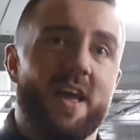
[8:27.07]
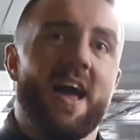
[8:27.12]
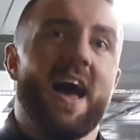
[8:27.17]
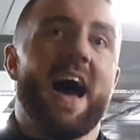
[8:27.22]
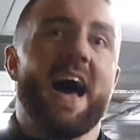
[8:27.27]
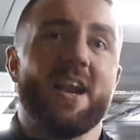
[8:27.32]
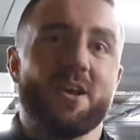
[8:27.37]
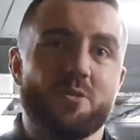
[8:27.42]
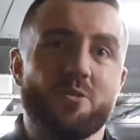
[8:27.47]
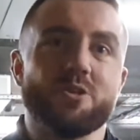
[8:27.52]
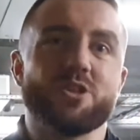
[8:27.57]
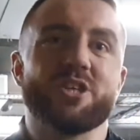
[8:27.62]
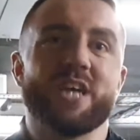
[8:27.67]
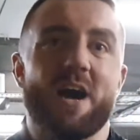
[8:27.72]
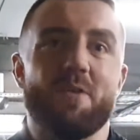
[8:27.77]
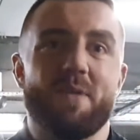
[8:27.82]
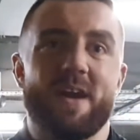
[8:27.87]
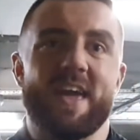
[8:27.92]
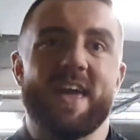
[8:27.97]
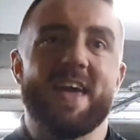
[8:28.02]
Had a good
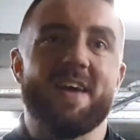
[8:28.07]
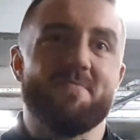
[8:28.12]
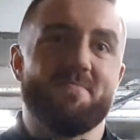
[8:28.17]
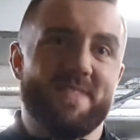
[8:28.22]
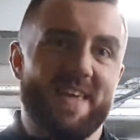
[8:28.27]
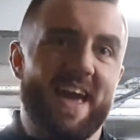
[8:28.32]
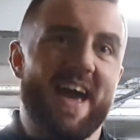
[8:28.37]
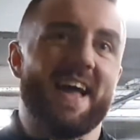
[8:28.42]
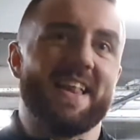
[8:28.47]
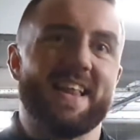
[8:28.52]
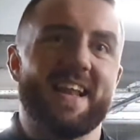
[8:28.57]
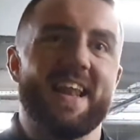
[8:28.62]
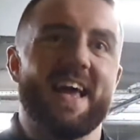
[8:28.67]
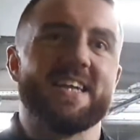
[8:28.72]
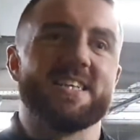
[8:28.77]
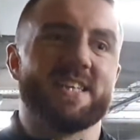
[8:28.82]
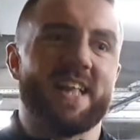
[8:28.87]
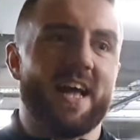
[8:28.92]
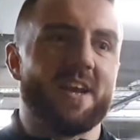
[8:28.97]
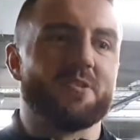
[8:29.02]
chat with him. Yeah, the
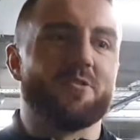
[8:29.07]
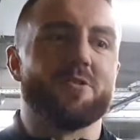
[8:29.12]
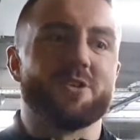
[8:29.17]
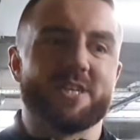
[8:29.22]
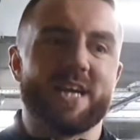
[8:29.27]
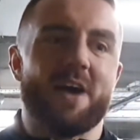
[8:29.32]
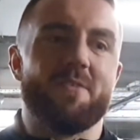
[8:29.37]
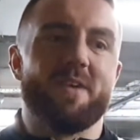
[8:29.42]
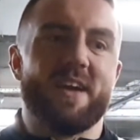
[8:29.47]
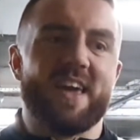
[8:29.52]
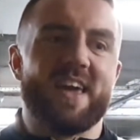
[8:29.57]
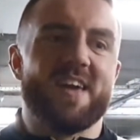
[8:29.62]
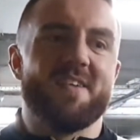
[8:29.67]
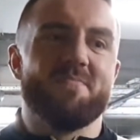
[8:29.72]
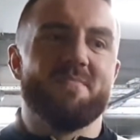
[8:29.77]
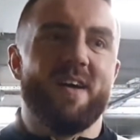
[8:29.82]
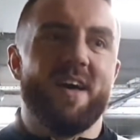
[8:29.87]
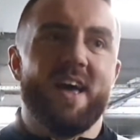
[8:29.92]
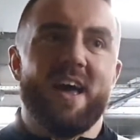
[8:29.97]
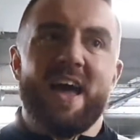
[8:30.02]
legend. Had a good chat with him.
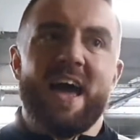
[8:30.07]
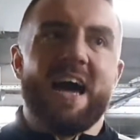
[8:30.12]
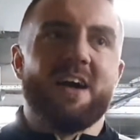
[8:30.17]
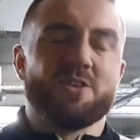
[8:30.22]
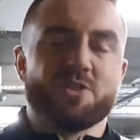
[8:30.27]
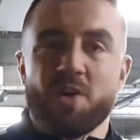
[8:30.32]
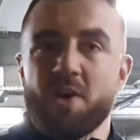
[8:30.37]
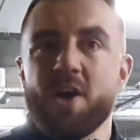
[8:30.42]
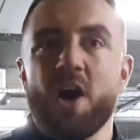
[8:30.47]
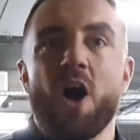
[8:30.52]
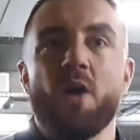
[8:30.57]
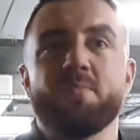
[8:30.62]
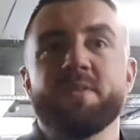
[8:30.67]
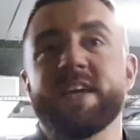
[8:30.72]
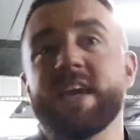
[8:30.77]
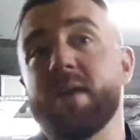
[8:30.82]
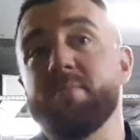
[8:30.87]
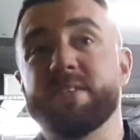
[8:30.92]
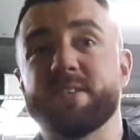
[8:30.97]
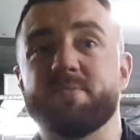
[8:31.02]
As I opened, he
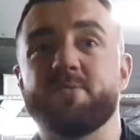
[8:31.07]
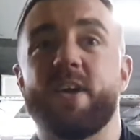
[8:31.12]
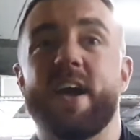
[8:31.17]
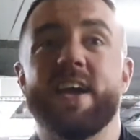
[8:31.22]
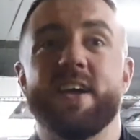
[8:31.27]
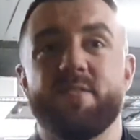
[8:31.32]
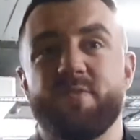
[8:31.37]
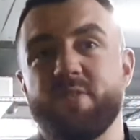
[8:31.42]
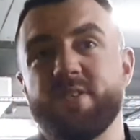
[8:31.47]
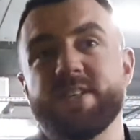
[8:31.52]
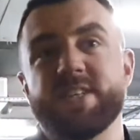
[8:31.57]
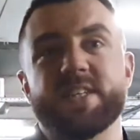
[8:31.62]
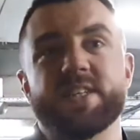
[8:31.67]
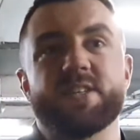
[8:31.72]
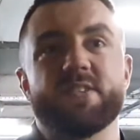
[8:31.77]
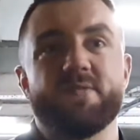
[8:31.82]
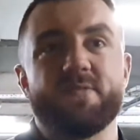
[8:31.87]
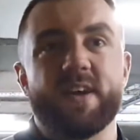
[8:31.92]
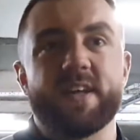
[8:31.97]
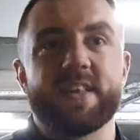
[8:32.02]
gave me some great advice and
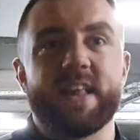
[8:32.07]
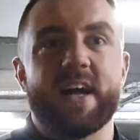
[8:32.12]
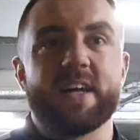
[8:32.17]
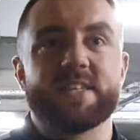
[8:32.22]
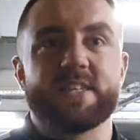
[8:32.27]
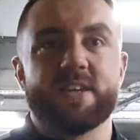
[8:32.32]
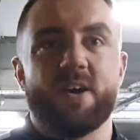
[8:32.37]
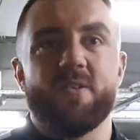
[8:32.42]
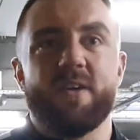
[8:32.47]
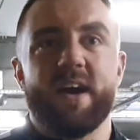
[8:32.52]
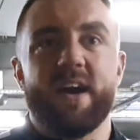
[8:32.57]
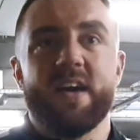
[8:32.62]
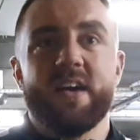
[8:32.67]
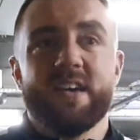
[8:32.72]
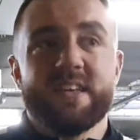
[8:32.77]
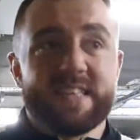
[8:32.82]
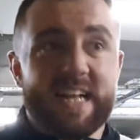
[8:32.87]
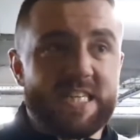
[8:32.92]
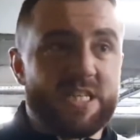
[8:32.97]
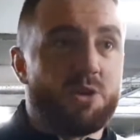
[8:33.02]
stuff like that. So
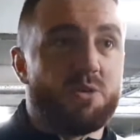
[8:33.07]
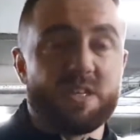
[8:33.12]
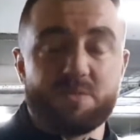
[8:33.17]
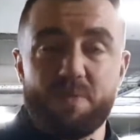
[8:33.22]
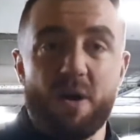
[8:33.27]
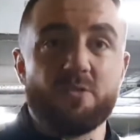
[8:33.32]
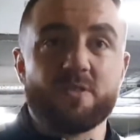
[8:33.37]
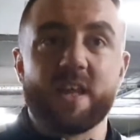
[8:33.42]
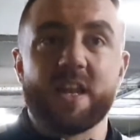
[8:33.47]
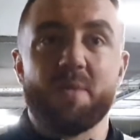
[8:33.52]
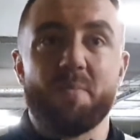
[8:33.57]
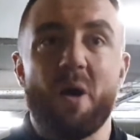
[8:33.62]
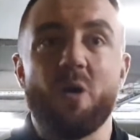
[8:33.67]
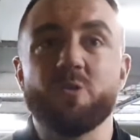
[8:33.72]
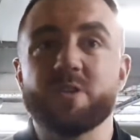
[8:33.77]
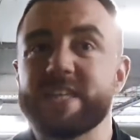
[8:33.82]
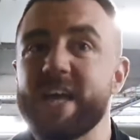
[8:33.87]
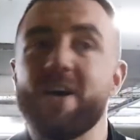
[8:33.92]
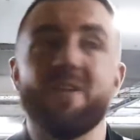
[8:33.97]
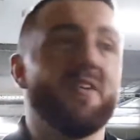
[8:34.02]
that's who I spoke to the
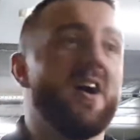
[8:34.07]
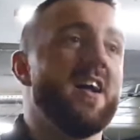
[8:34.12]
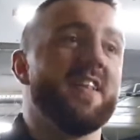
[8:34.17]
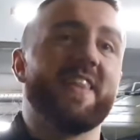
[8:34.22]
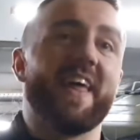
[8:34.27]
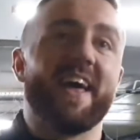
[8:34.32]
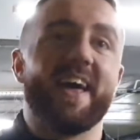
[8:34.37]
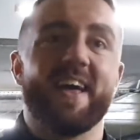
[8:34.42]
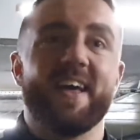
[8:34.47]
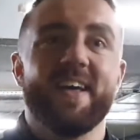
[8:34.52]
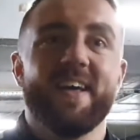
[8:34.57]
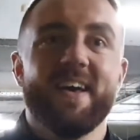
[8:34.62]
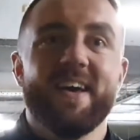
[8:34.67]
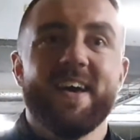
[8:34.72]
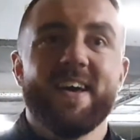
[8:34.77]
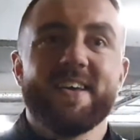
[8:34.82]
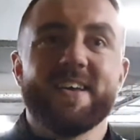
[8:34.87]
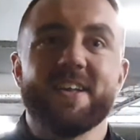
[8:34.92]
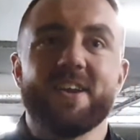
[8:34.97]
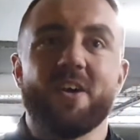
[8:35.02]
most out of all the,
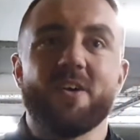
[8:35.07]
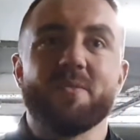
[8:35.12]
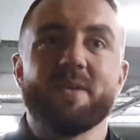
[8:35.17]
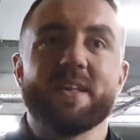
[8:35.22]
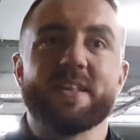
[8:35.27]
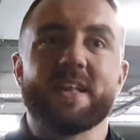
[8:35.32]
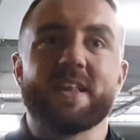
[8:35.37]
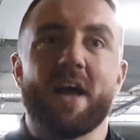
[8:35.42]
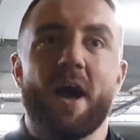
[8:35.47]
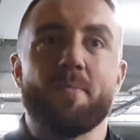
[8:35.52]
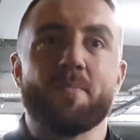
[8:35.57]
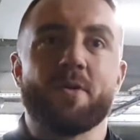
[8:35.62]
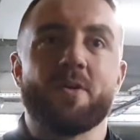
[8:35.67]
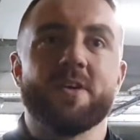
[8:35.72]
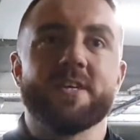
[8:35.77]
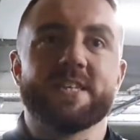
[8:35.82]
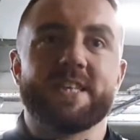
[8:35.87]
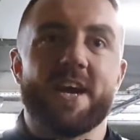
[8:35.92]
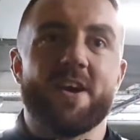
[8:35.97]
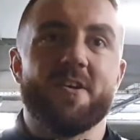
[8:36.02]
you know what I mean, the top
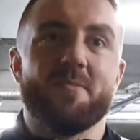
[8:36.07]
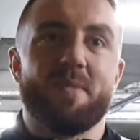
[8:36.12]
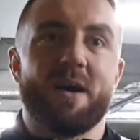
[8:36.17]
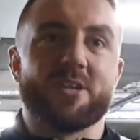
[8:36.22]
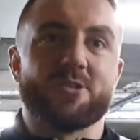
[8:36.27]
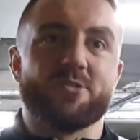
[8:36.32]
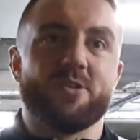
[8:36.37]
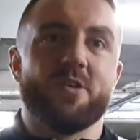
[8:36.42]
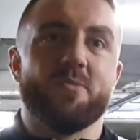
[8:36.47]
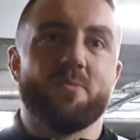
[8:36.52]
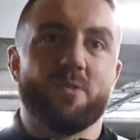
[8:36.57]
guys there in Matchroom.